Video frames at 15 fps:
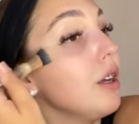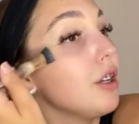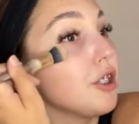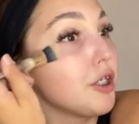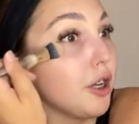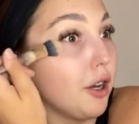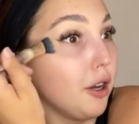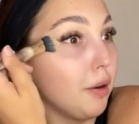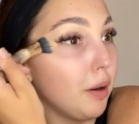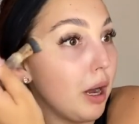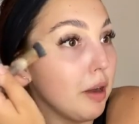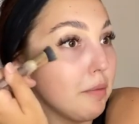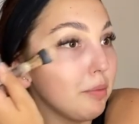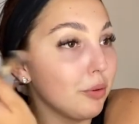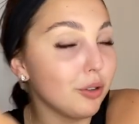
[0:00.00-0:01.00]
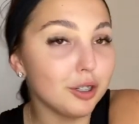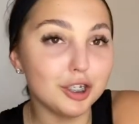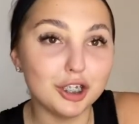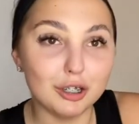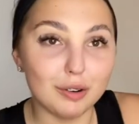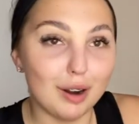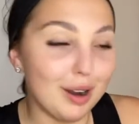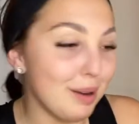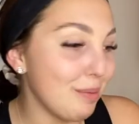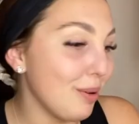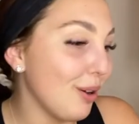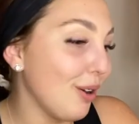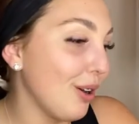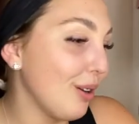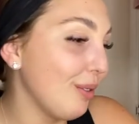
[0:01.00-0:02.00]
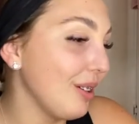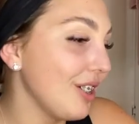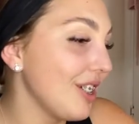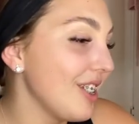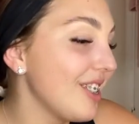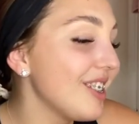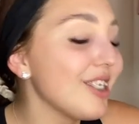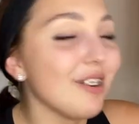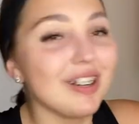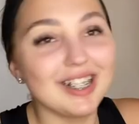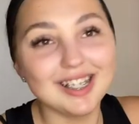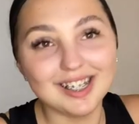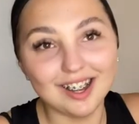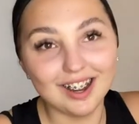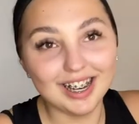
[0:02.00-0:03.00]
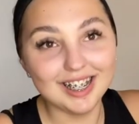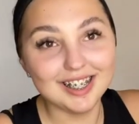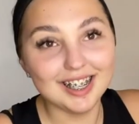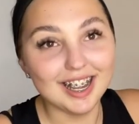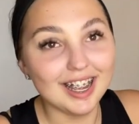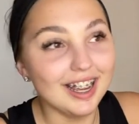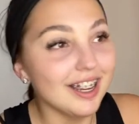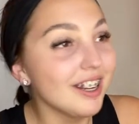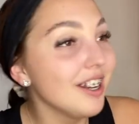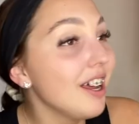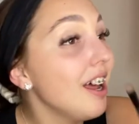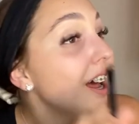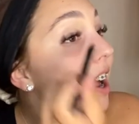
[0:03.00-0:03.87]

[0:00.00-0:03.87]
So I bought a tripod, which is so exciting.